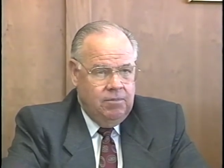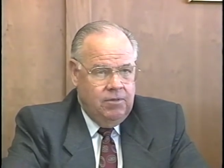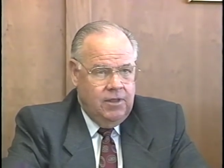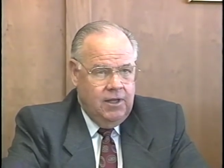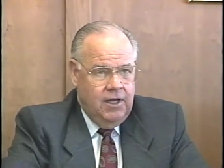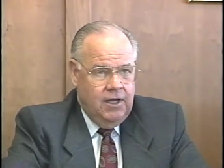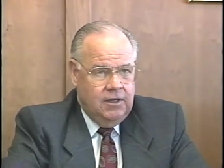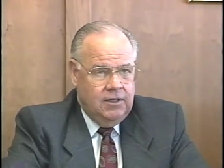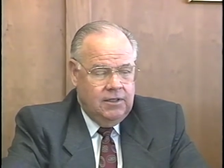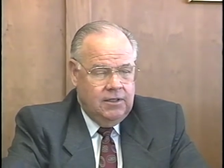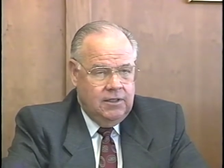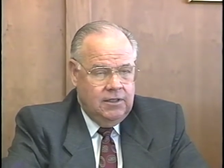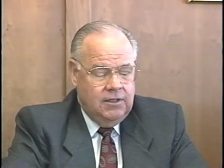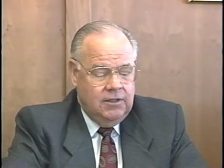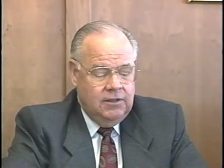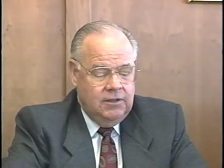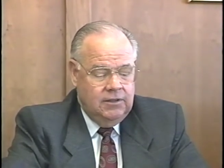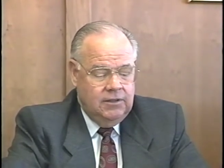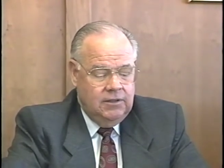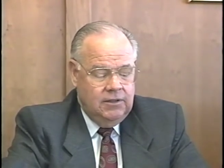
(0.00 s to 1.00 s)
that uh,
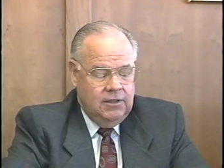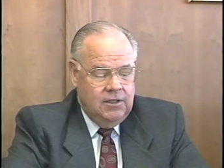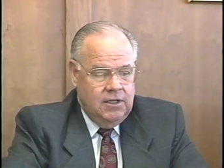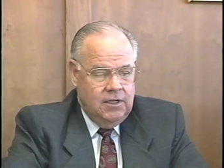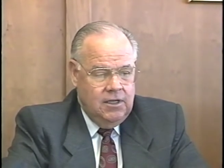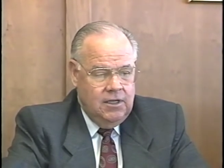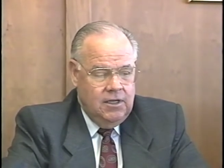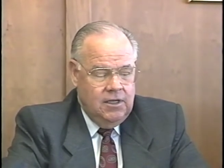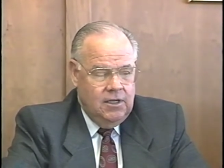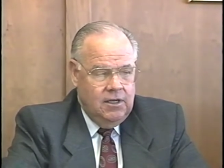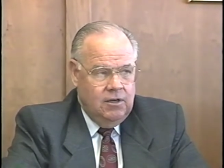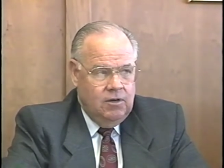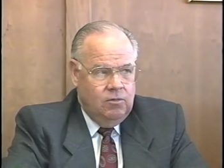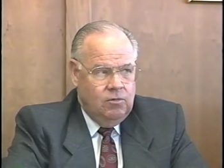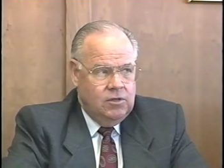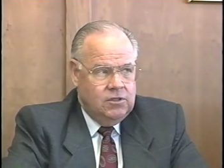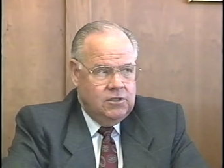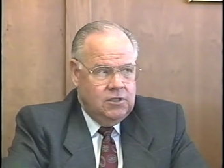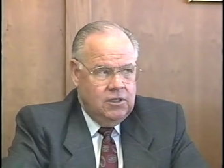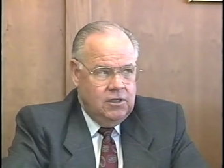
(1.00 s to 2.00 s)

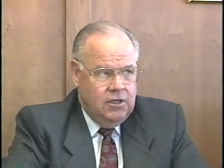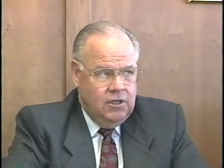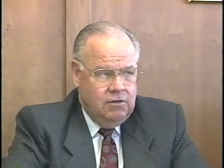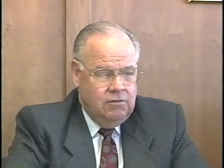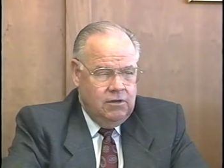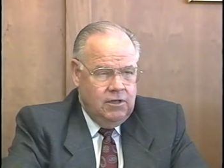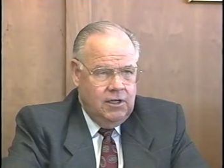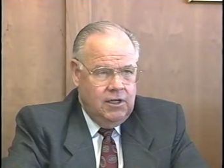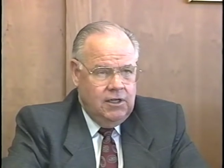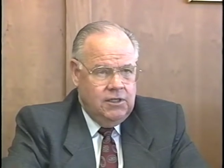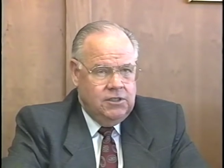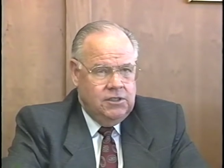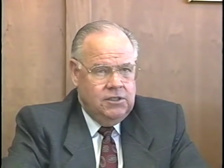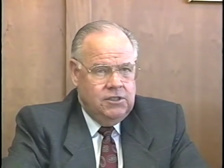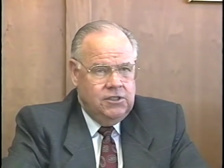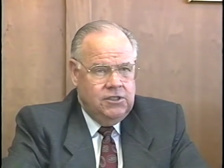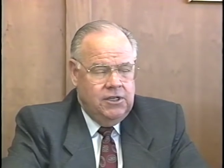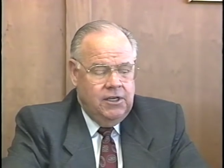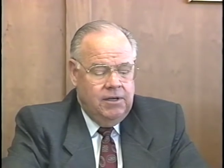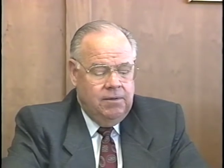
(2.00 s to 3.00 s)
was a good
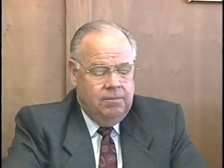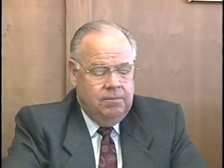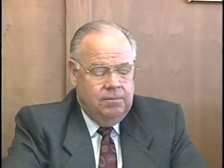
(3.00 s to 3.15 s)
relationship.